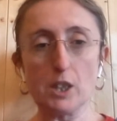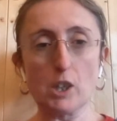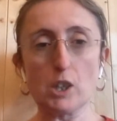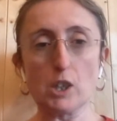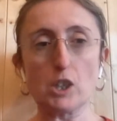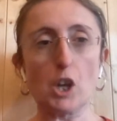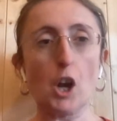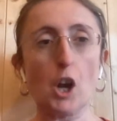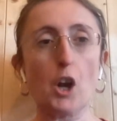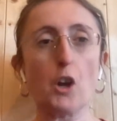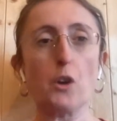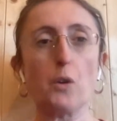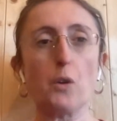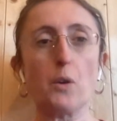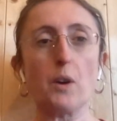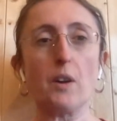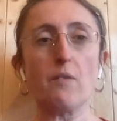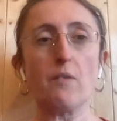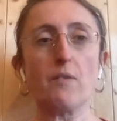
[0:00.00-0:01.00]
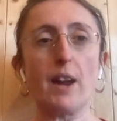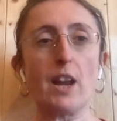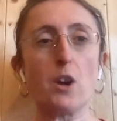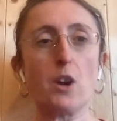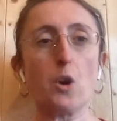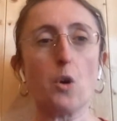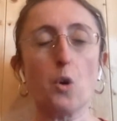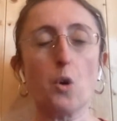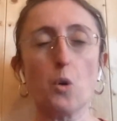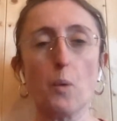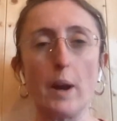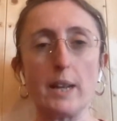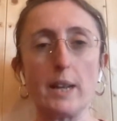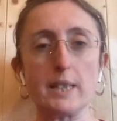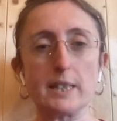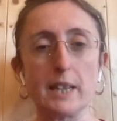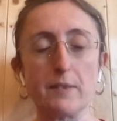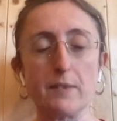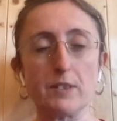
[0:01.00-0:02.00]
So they
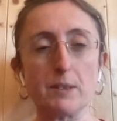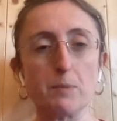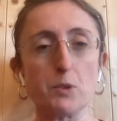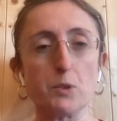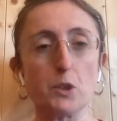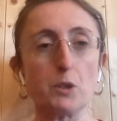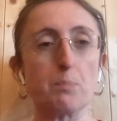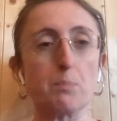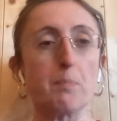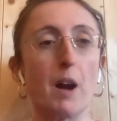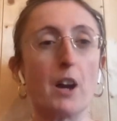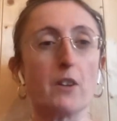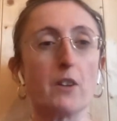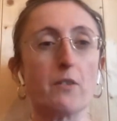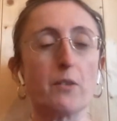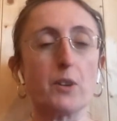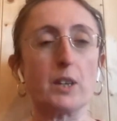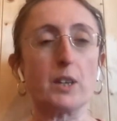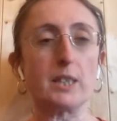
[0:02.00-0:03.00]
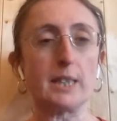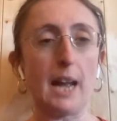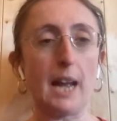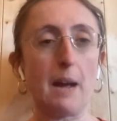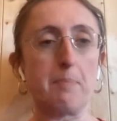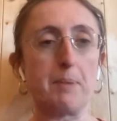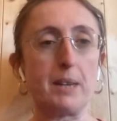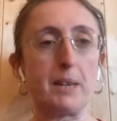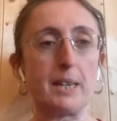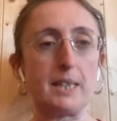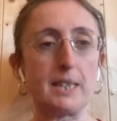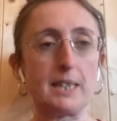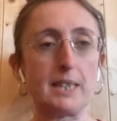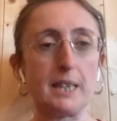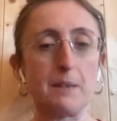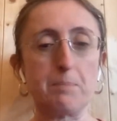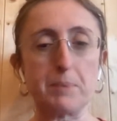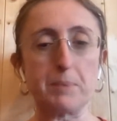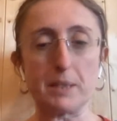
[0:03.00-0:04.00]
always give some good mindfulness, happiness
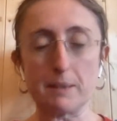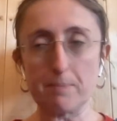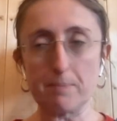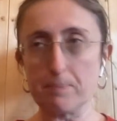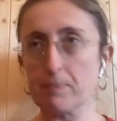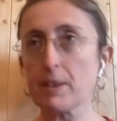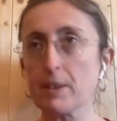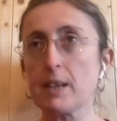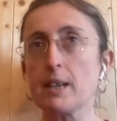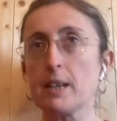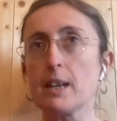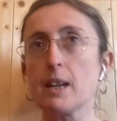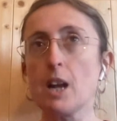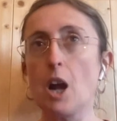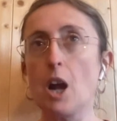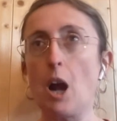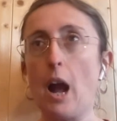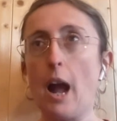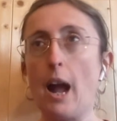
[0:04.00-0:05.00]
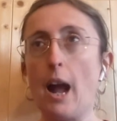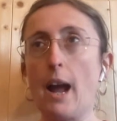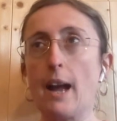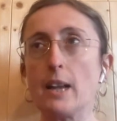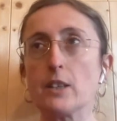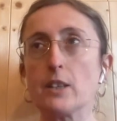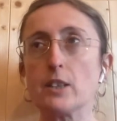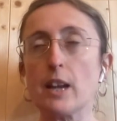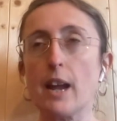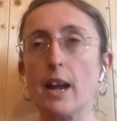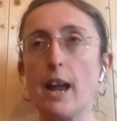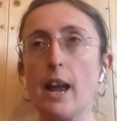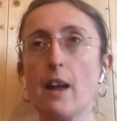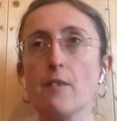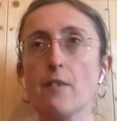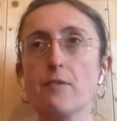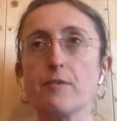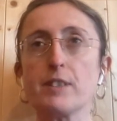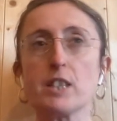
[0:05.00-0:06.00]
tips. And
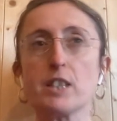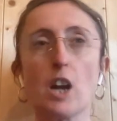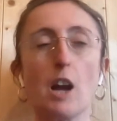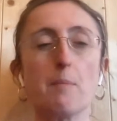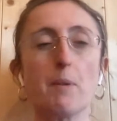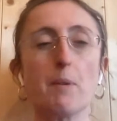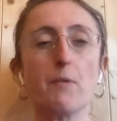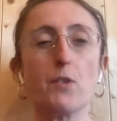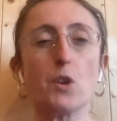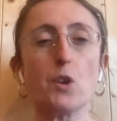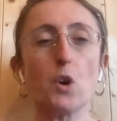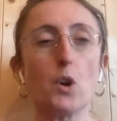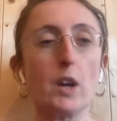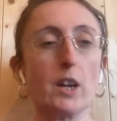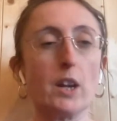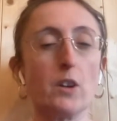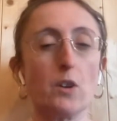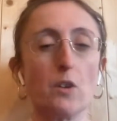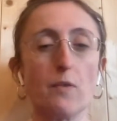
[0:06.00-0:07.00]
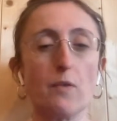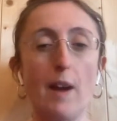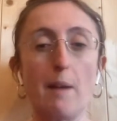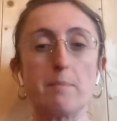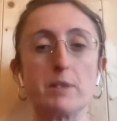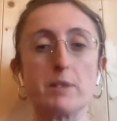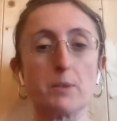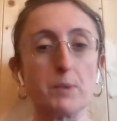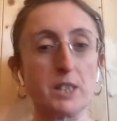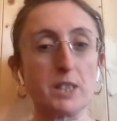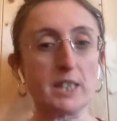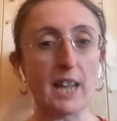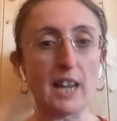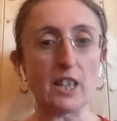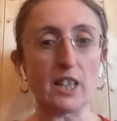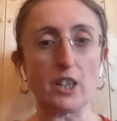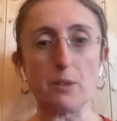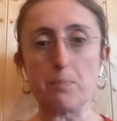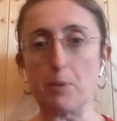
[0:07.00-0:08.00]
every time, if you're in Northampton, which
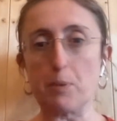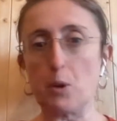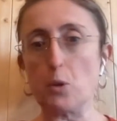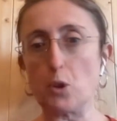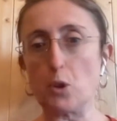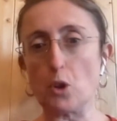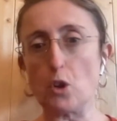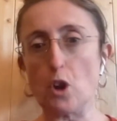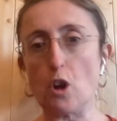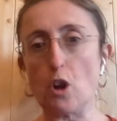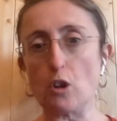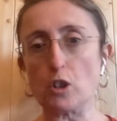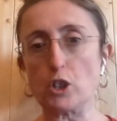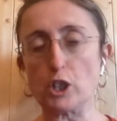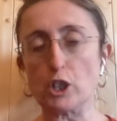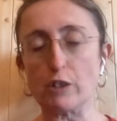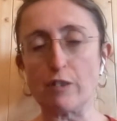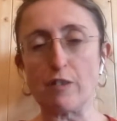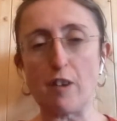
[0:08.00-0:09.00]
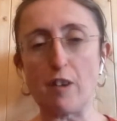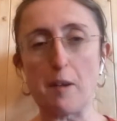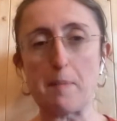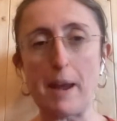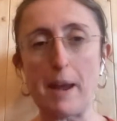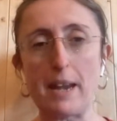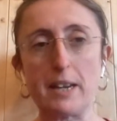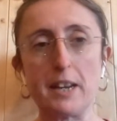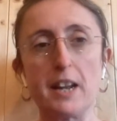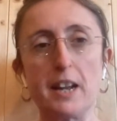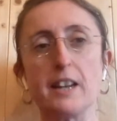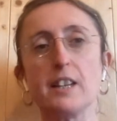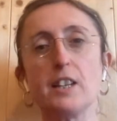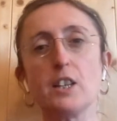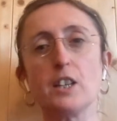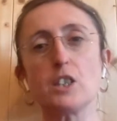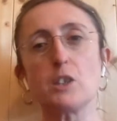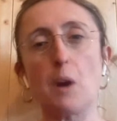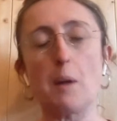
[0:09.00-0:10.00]
sadly, Paul, you're not because you're in Romania,
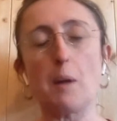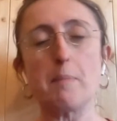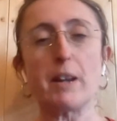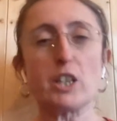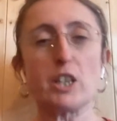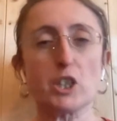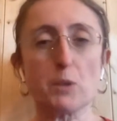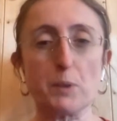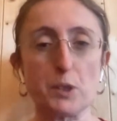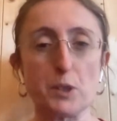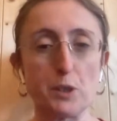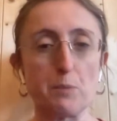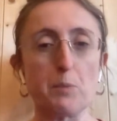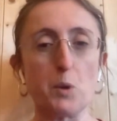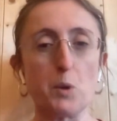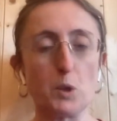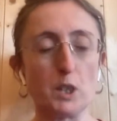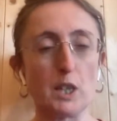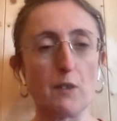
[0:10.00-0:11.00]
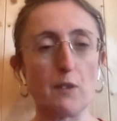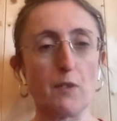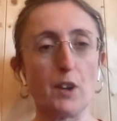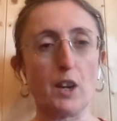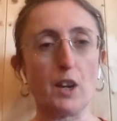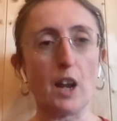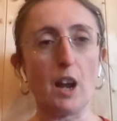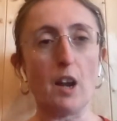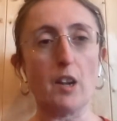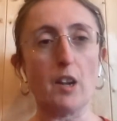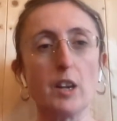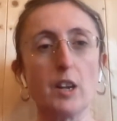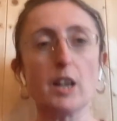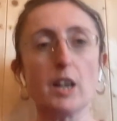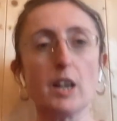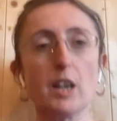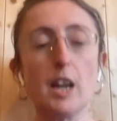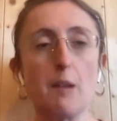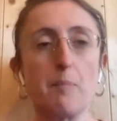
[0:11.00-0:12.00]
so I'll make sure we do more stuff online.
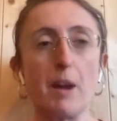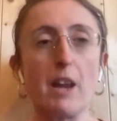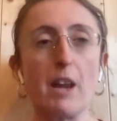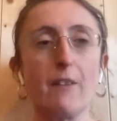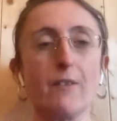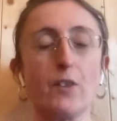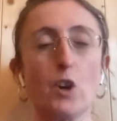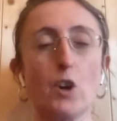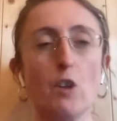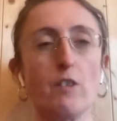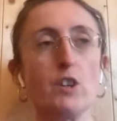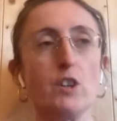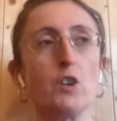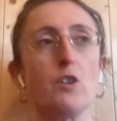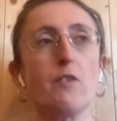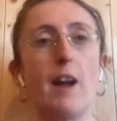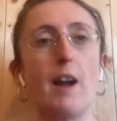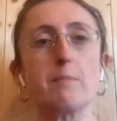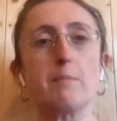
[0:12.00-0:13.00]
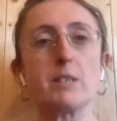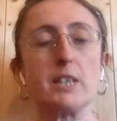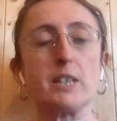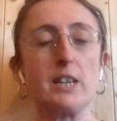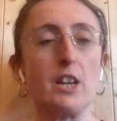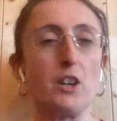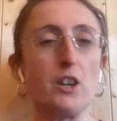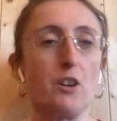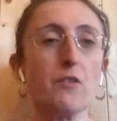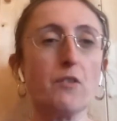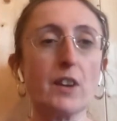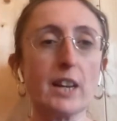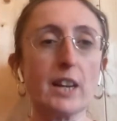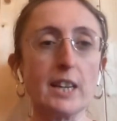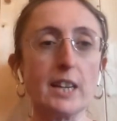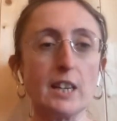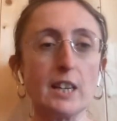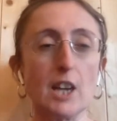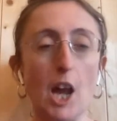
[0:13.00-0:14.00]
But if you're in Northampton and you're
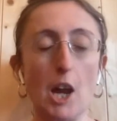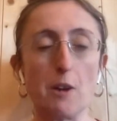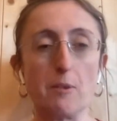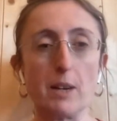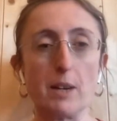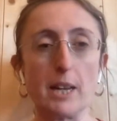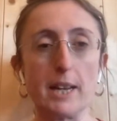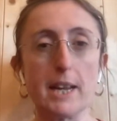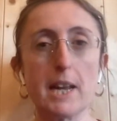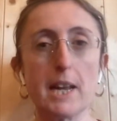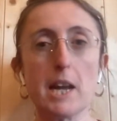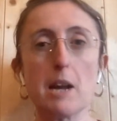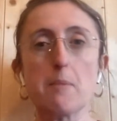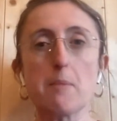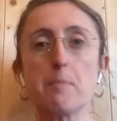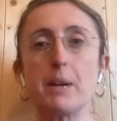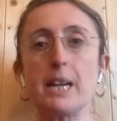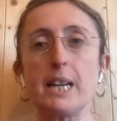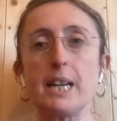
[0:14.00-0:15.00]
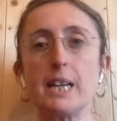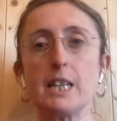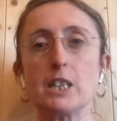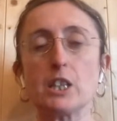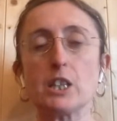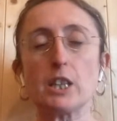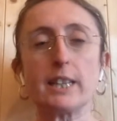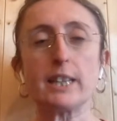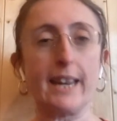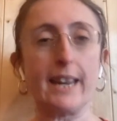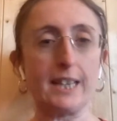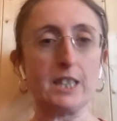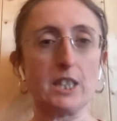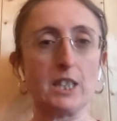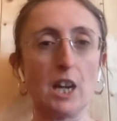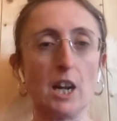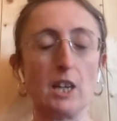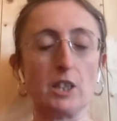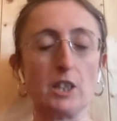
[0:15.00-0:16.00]
feeling lonely, please get in
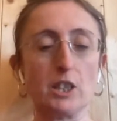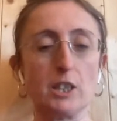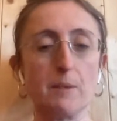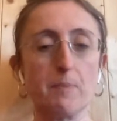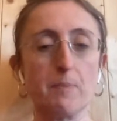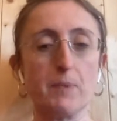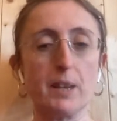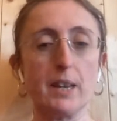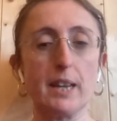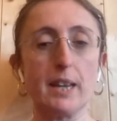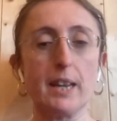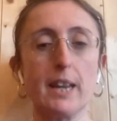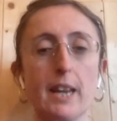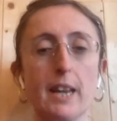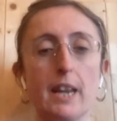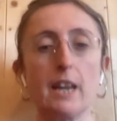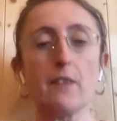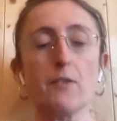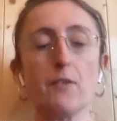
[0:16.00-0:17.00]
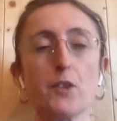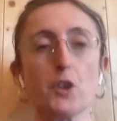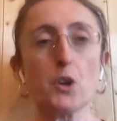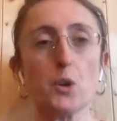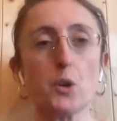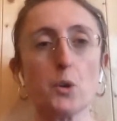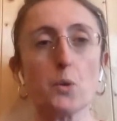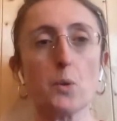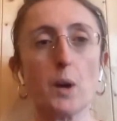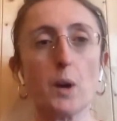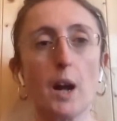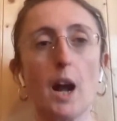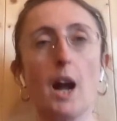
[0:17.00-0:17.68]
touch. If you